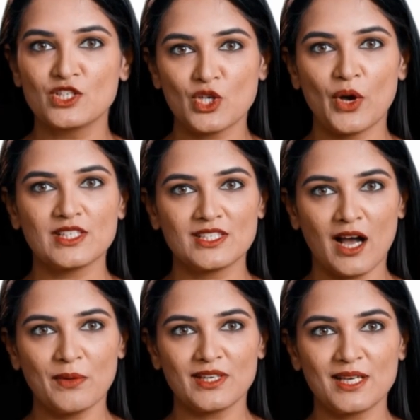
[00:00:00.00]
Jot
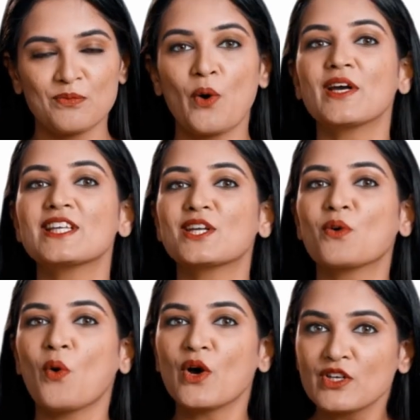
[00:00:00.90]
down key points
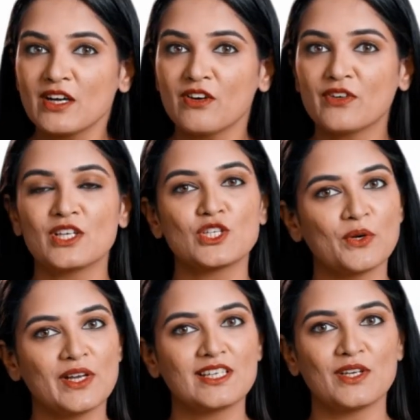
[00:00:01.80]
you want to cover
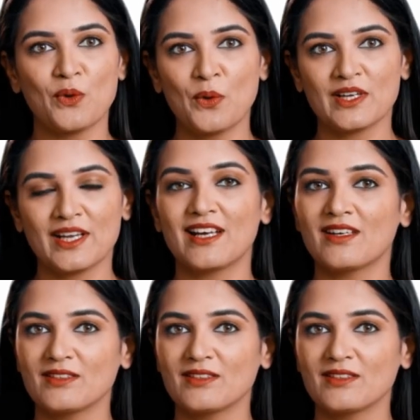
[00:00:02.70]
during the role play.